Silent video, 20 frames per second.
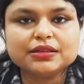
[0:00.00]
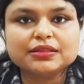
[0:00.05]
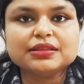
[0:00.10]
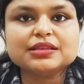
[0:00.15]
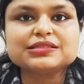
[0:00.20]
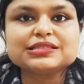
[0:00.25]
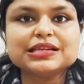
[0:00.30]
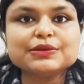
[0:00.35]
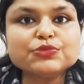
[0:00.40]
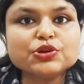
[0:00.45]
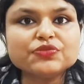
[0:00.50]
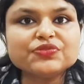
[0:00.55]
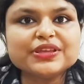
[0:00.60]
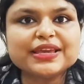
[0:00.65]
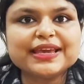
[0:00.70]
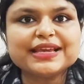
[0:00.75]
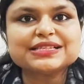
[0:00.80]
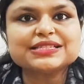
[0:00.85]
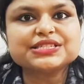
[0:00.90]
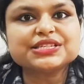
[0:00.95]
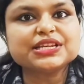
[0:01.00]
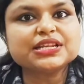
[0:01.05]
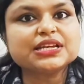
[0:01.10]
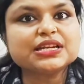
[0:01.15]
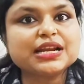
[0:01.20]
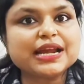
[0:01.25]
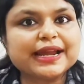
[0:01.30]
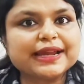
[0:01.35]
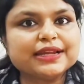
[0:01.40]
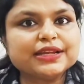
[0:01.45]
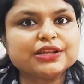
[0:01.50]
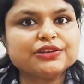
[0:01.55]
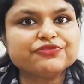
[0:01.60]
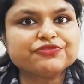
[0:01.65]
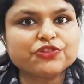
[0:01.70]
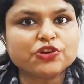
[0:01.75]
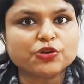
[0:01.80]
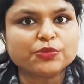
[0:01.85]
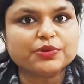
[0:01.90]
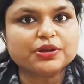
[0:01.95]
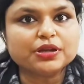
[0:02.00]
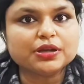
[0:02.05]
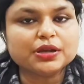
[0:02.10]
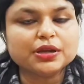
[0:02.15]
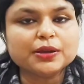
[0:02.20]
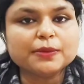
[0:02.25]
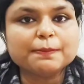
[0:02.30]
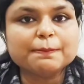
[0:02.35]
the sum of the exterior angle formed